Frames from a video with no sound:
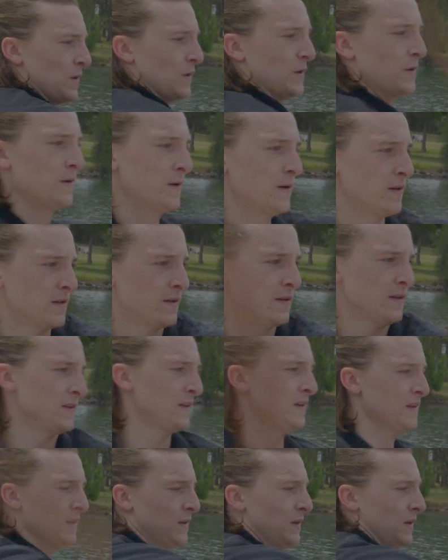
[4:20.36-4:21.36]
And I was teased
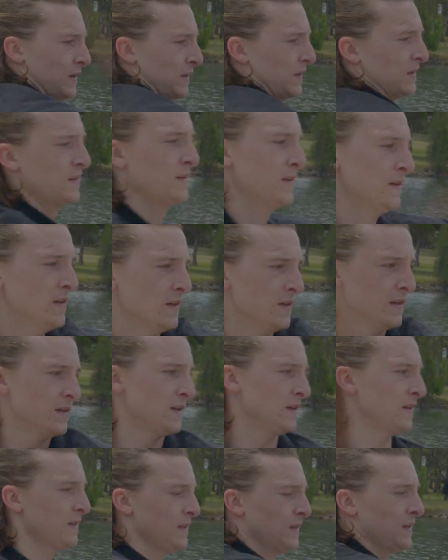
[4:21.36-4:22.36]
for it,
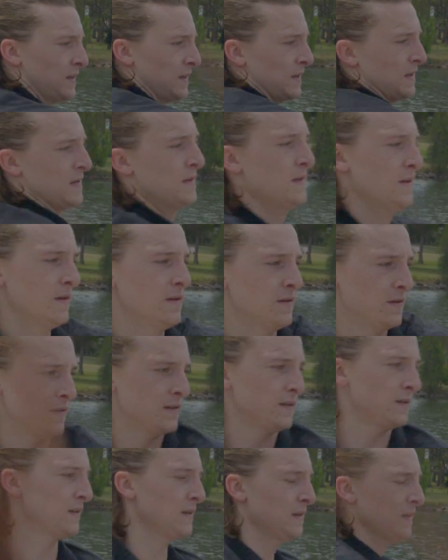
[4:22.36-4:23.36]
sag whacking. It never got
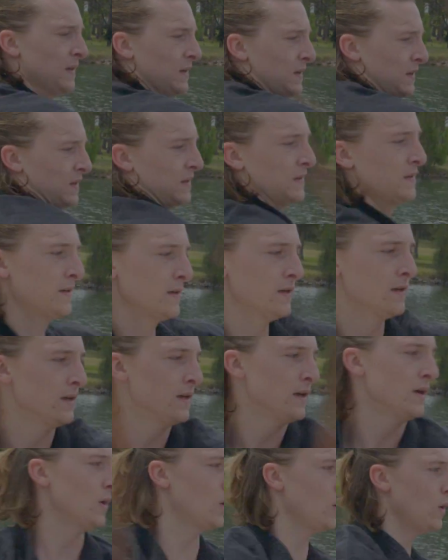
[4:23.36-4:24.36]
really overly abusive,
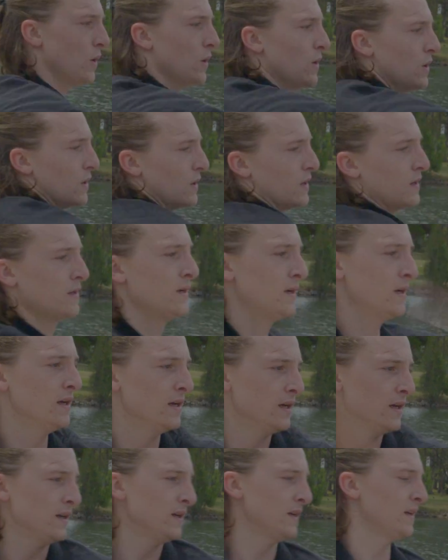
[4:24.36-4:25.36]
which was
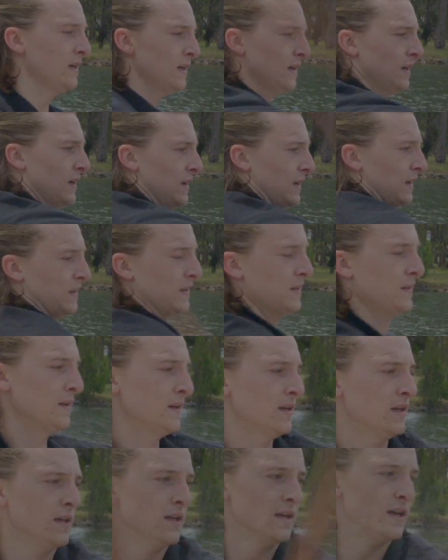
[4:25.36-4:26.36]
great. Mainly
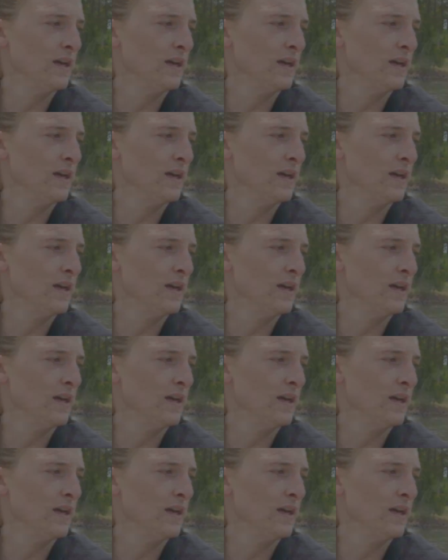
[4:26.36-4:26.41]
because the